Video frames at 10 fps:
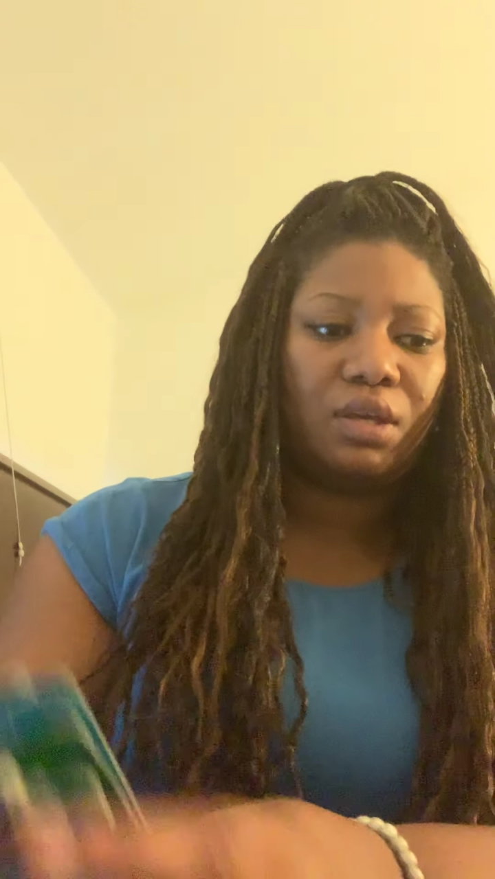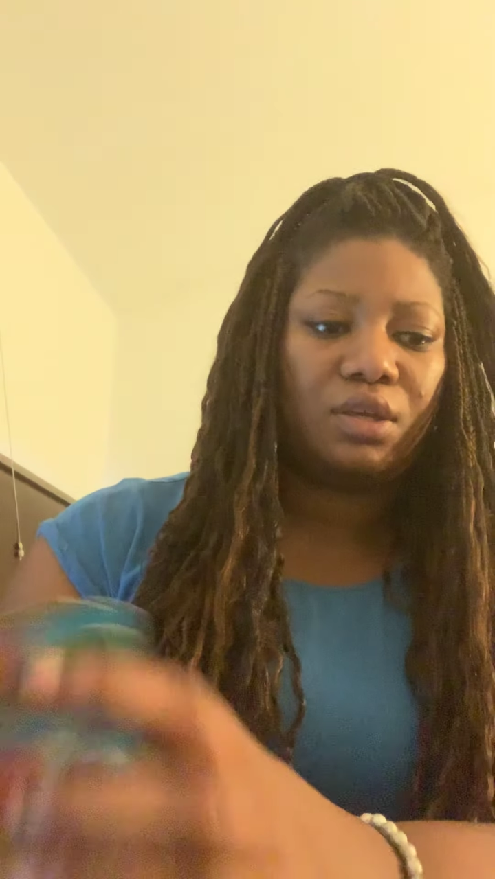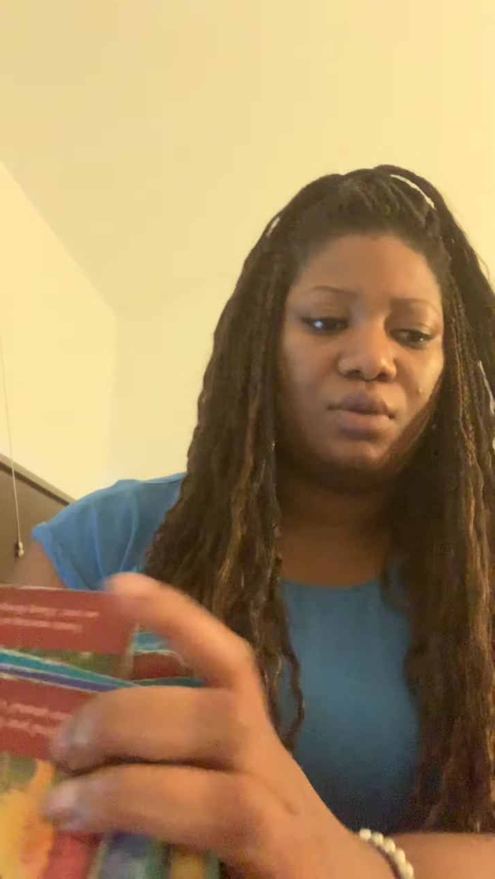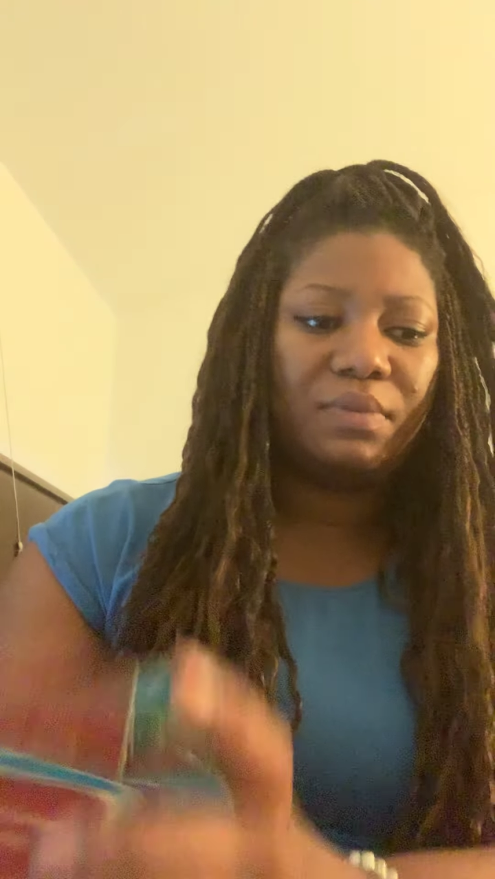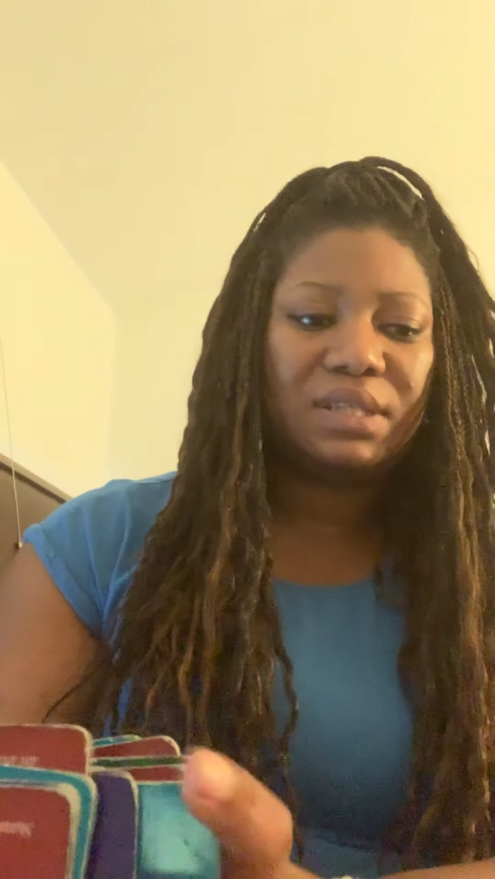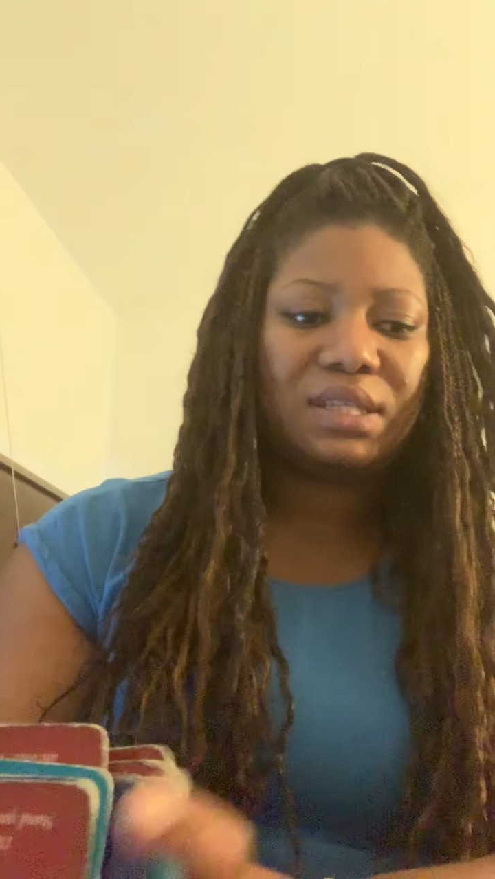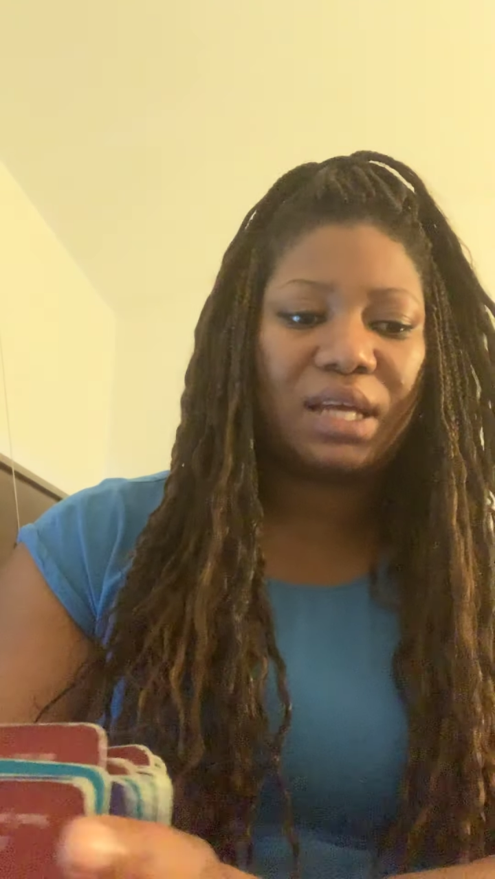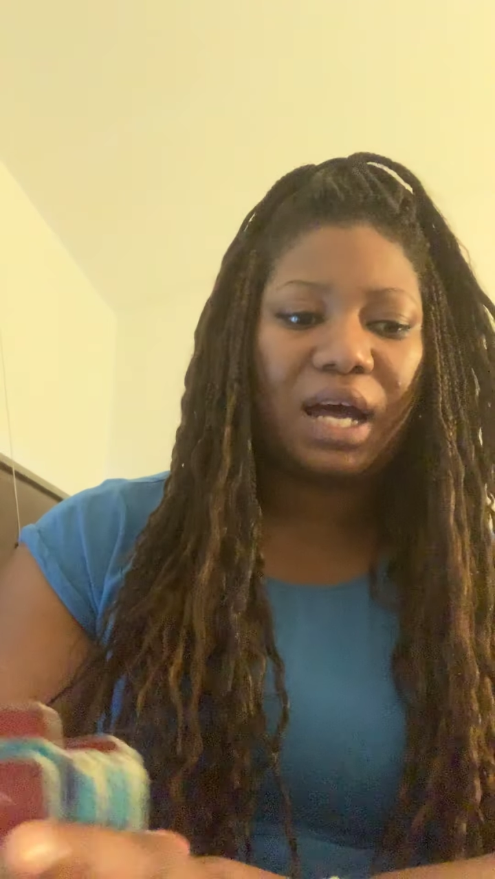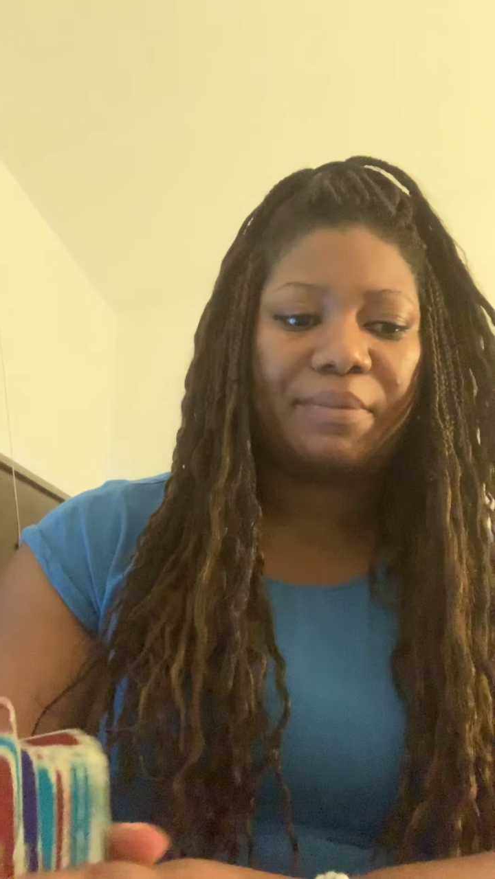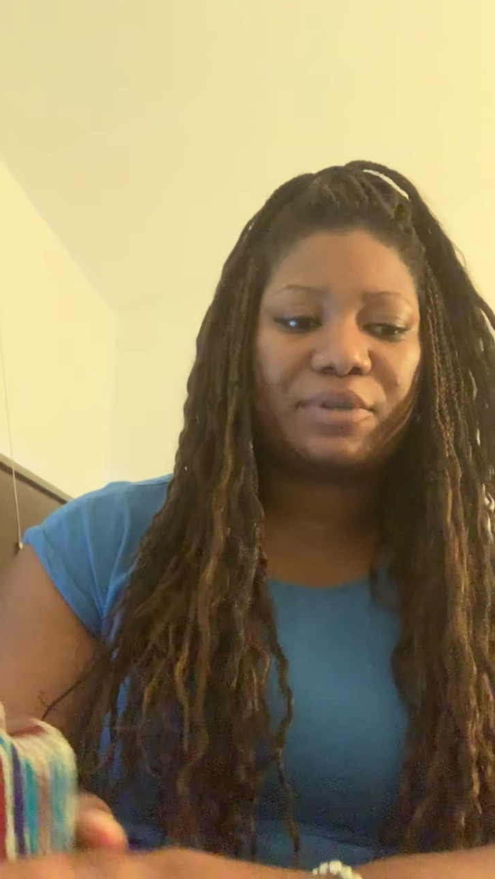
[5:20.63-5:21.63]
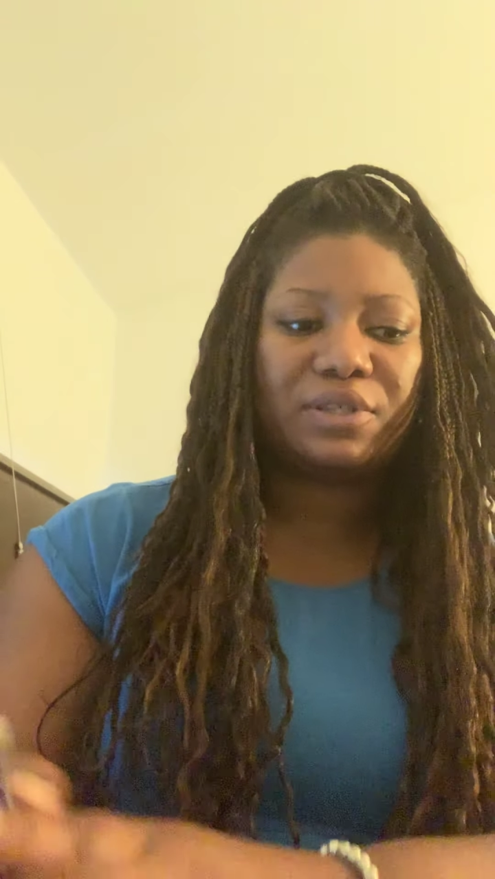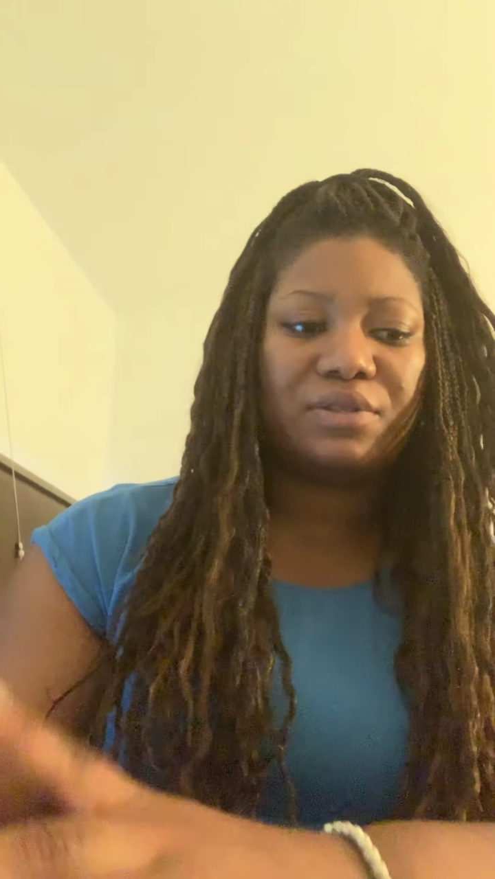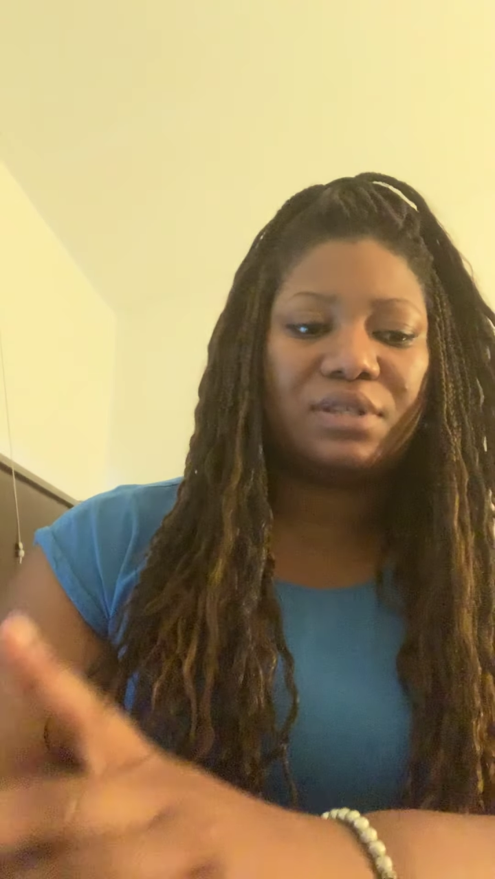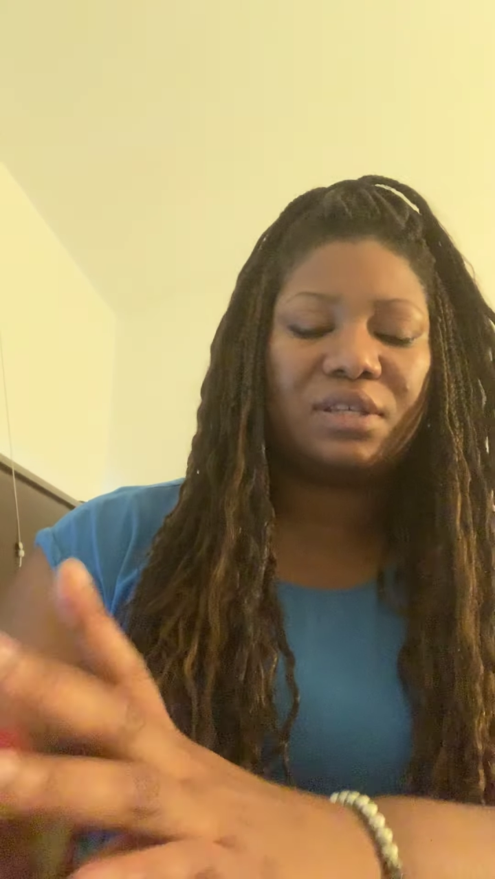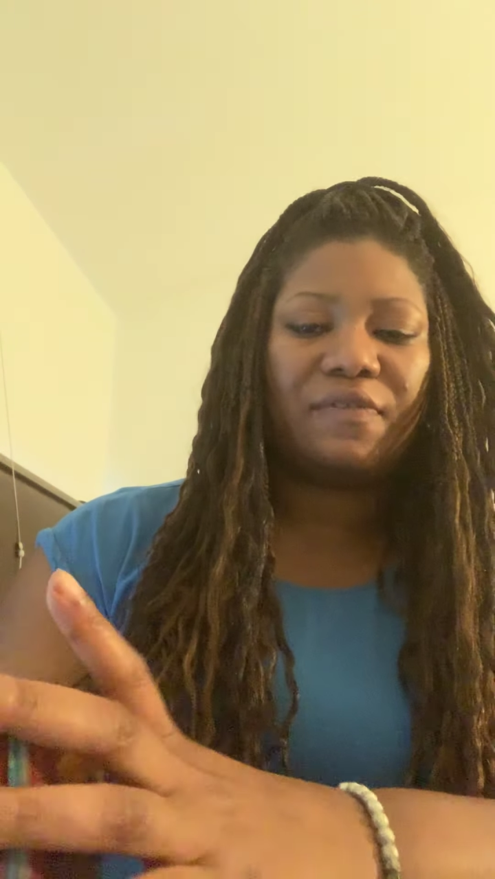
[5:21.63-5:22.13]
you missing the
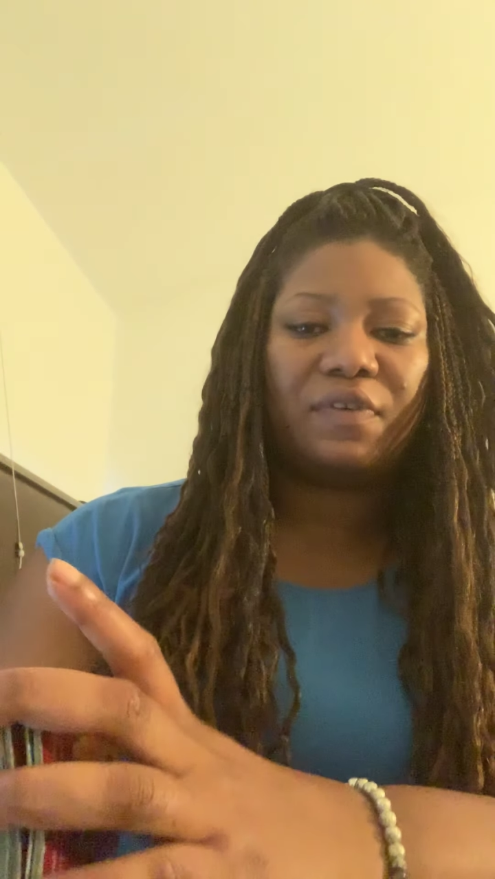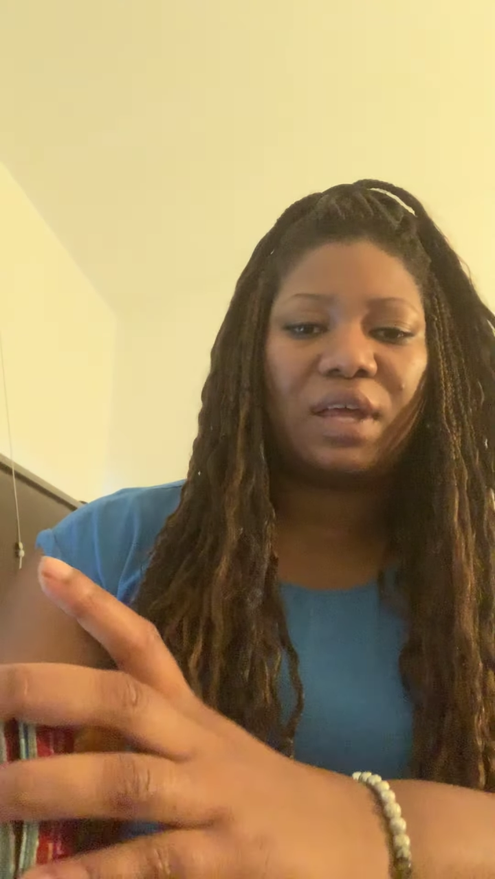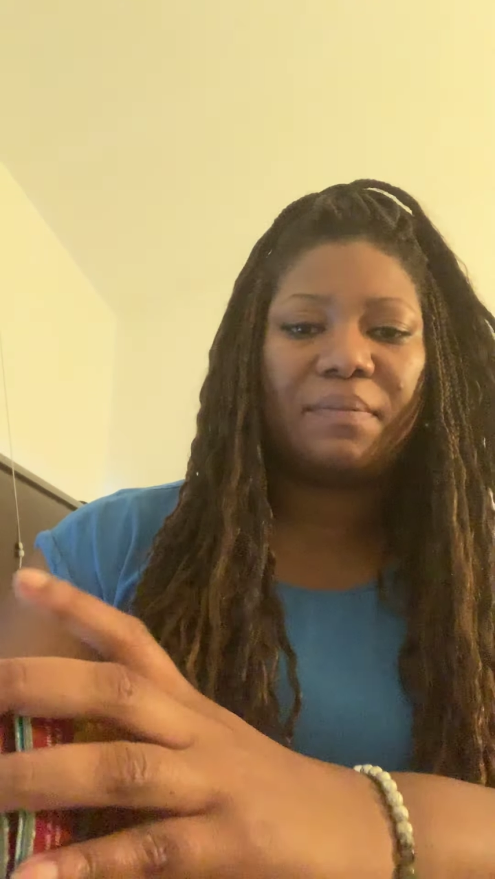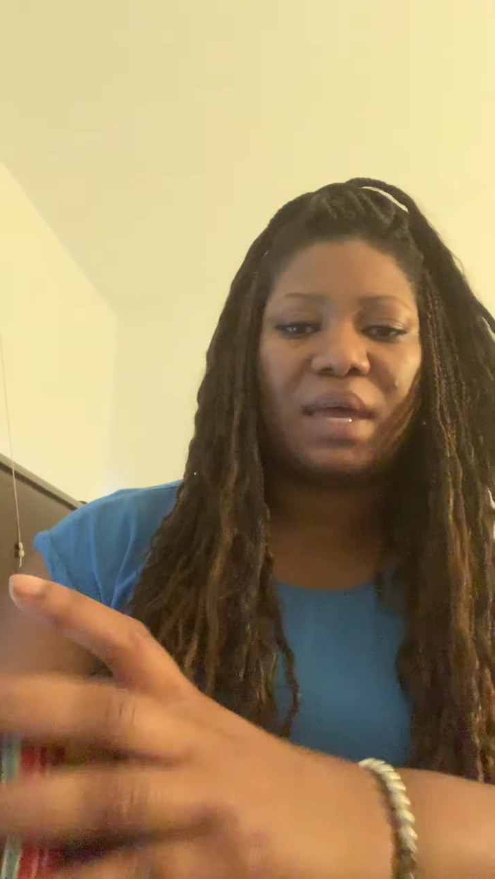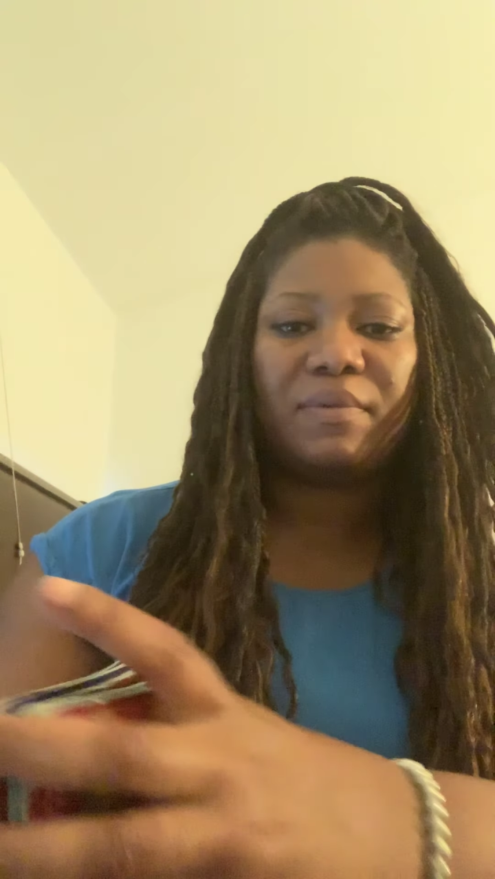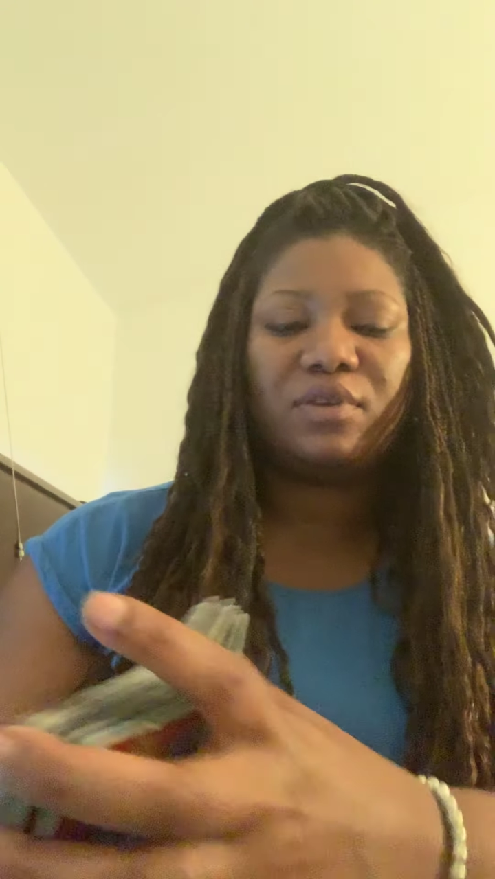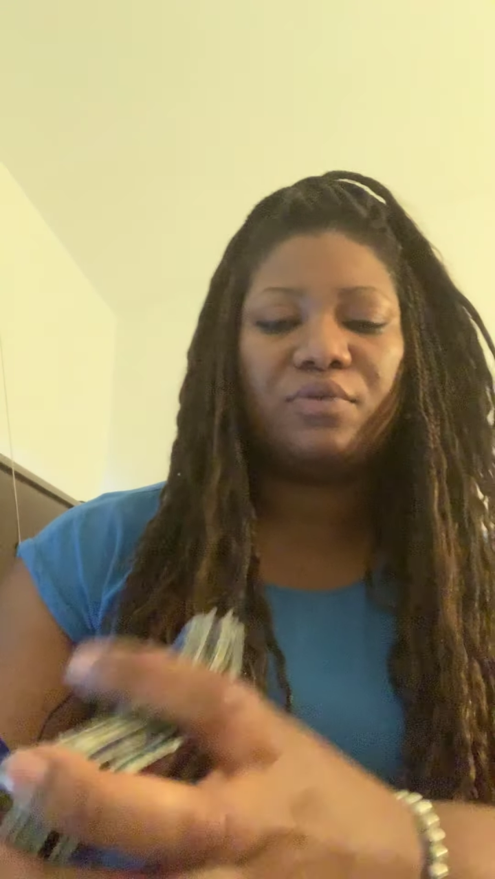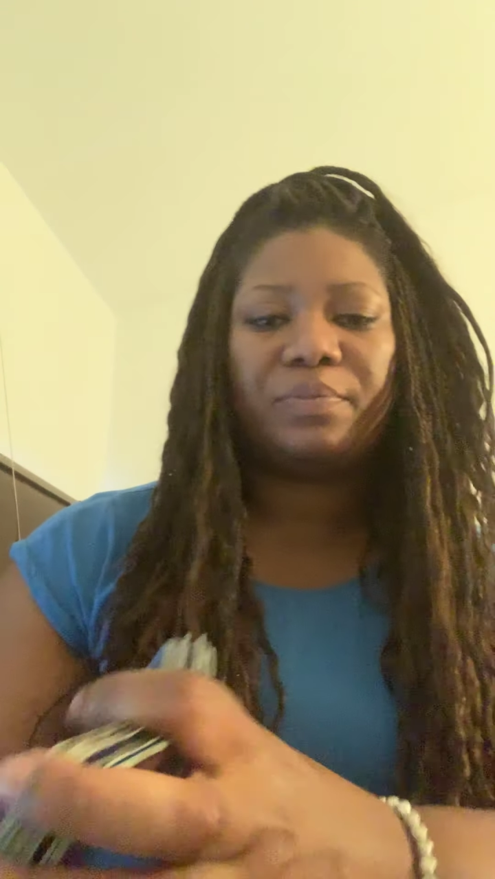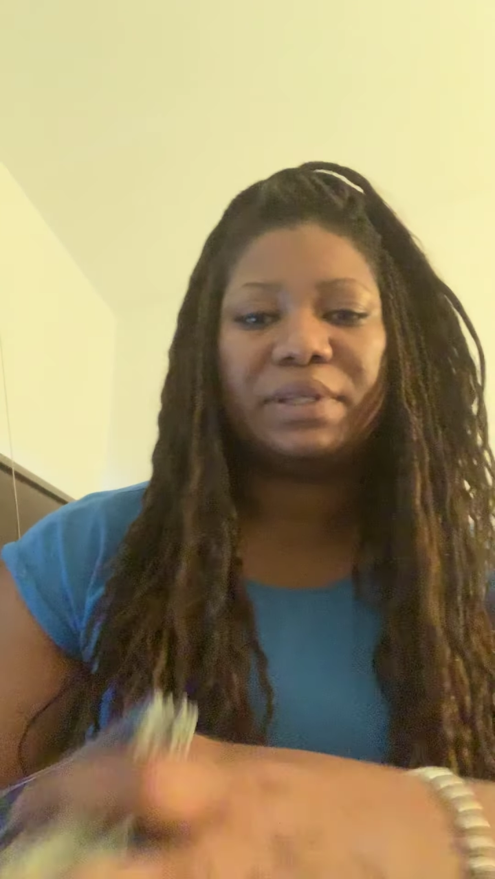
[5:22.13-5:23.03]
opportunity you feel like maybe you